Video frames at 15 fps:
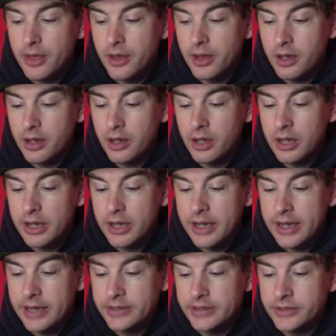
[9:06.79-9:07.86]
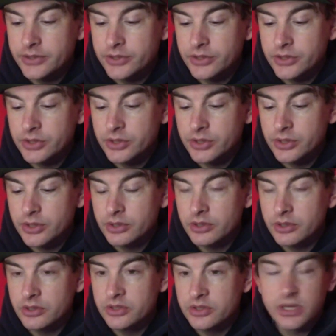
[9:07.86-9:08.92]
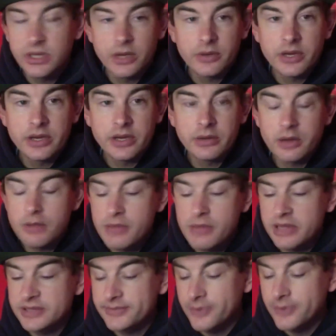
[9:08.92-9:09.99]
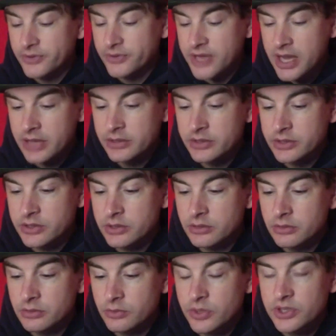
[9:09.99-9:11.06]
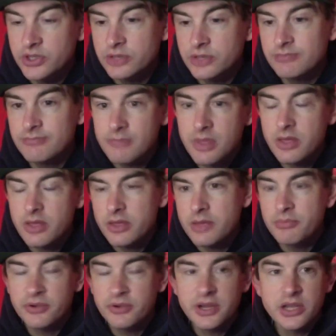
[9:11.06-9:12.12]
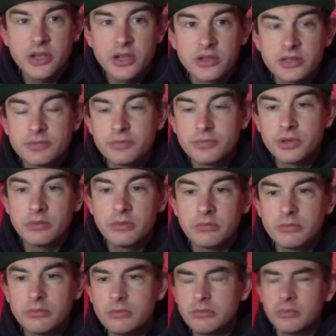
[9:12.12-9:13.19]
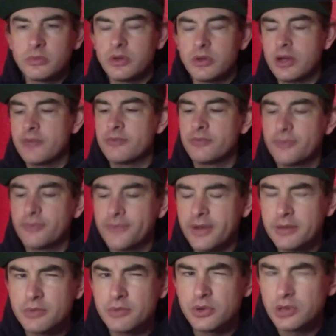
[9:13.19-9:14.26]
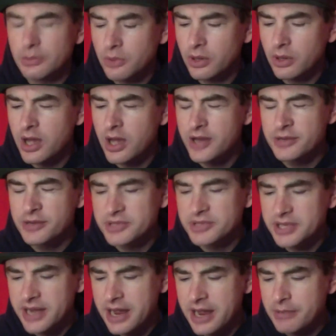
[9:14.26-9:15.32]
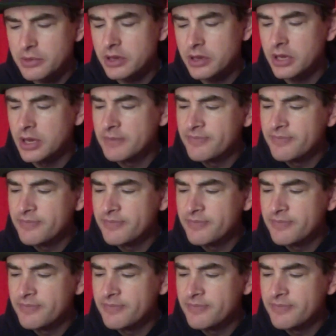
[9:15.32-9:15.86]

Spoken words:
And they end up going back to 510s, which they're pretty good, but I found a model I'm like 100% happy with.